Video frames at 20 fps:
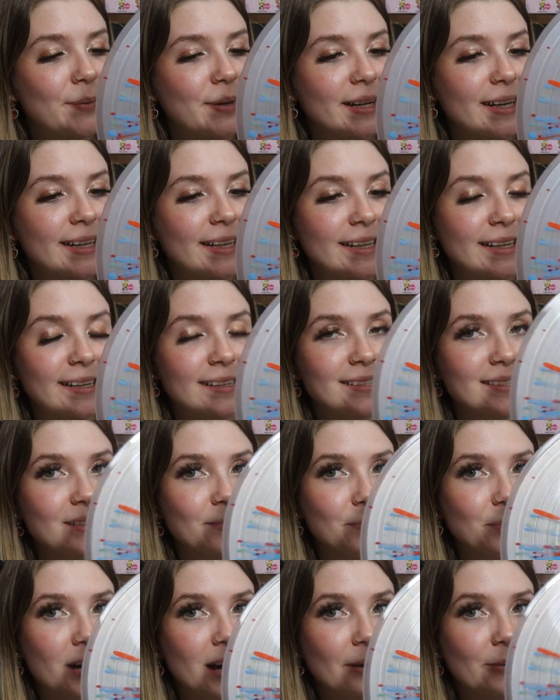but it is
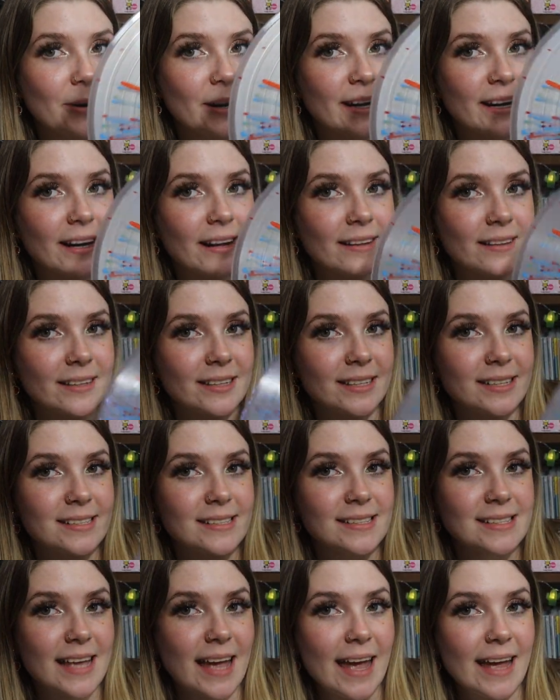the primary
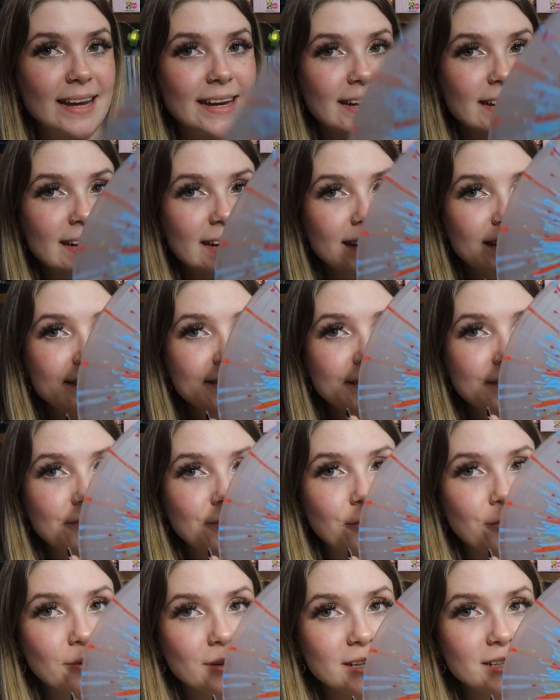colors and it is
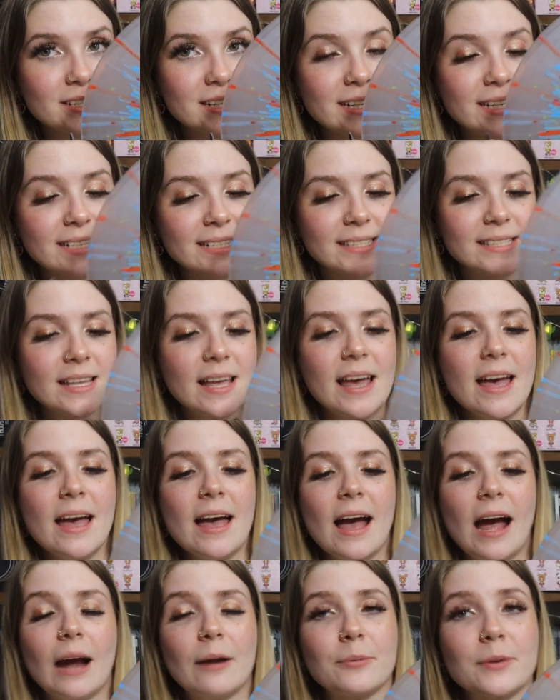gorgeous.
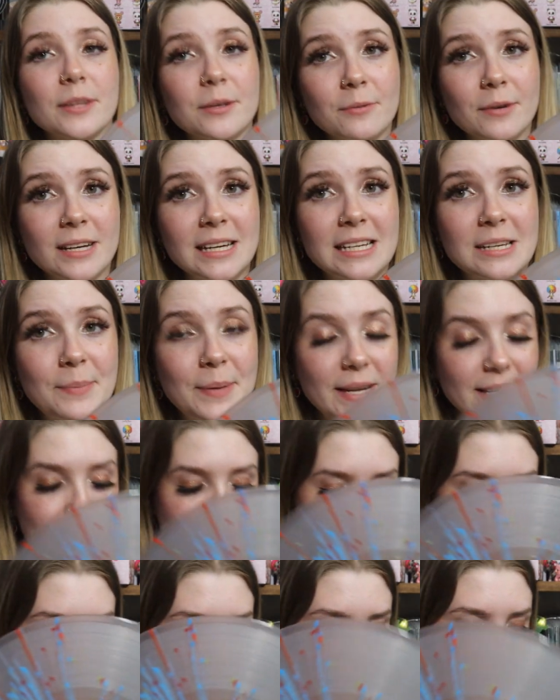I really wanted to pick
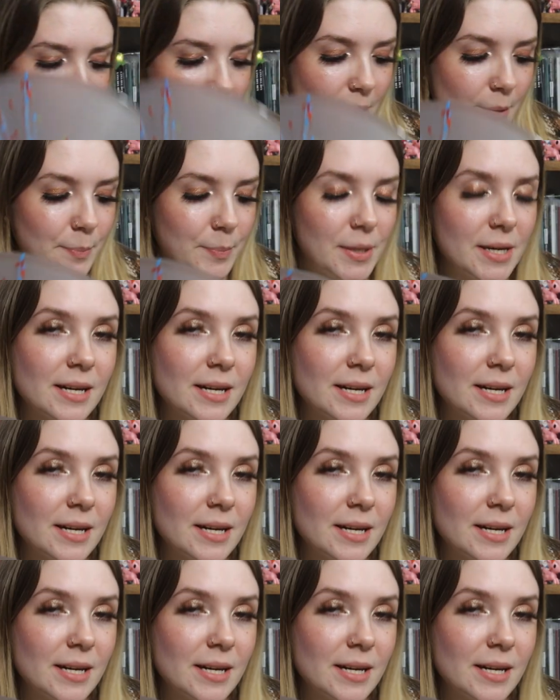this one up